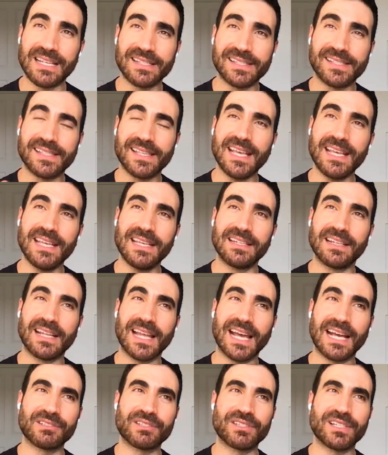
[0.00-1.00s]
a scene and
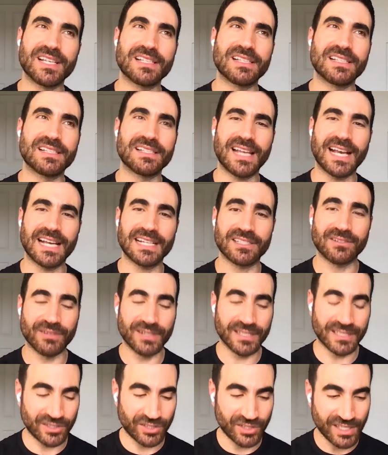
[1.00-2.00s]
how she is as an
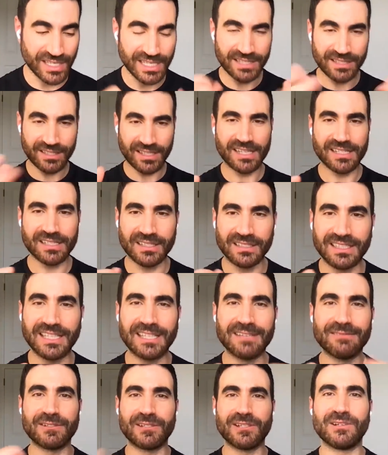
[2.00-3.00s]
actress, she just
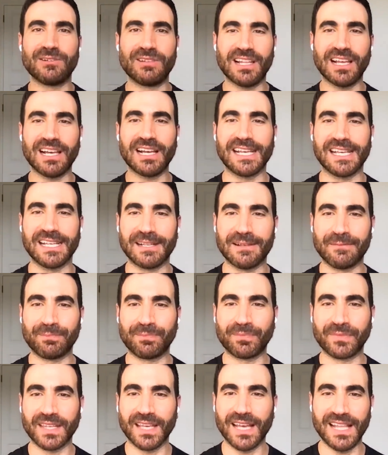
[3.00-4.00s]
gives you light
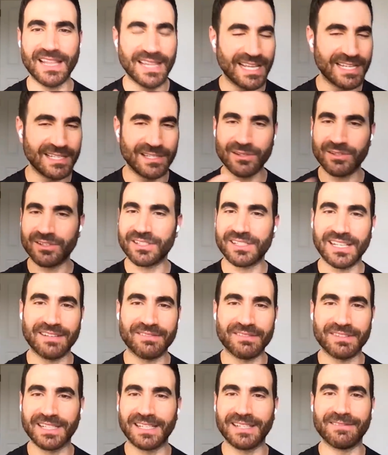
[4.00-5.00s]
and then you just
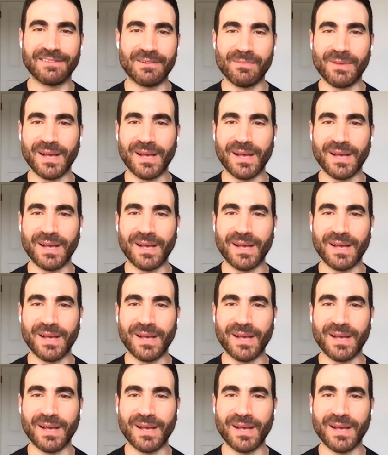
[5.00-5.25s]
have to give it